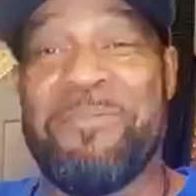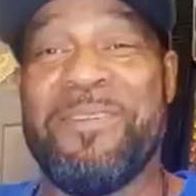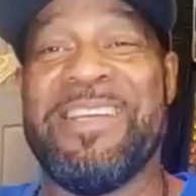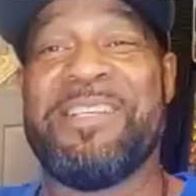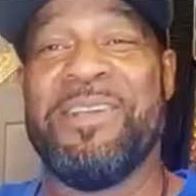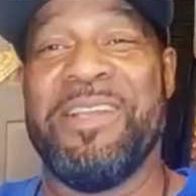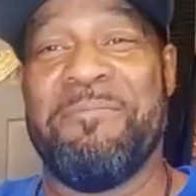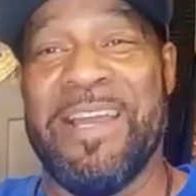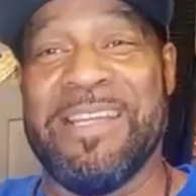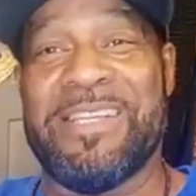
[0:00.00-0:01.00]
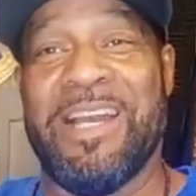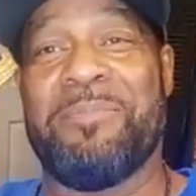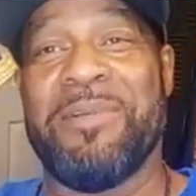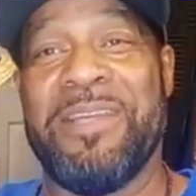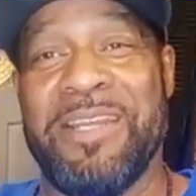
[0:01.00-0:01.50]
get you an advanced
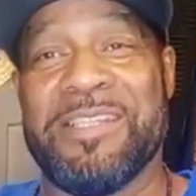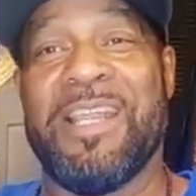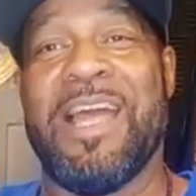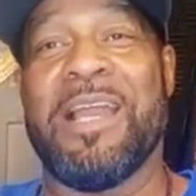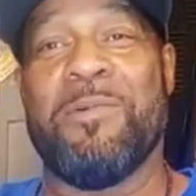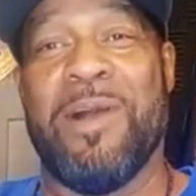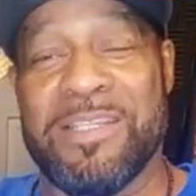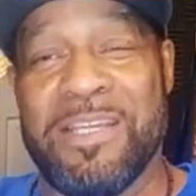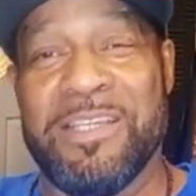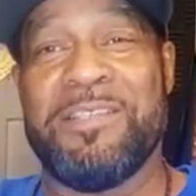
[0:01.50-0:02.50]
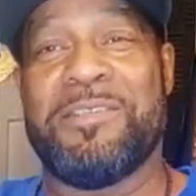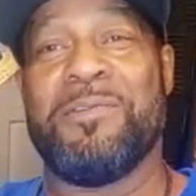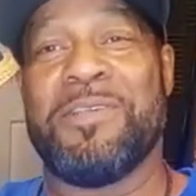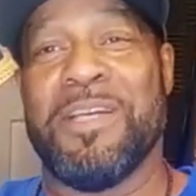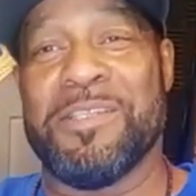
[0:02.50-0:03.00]
copy, and it's likewise. Love you
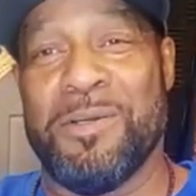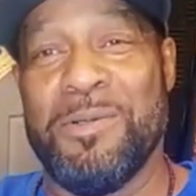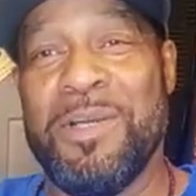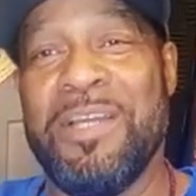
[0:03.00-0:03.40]
too, cuzzo.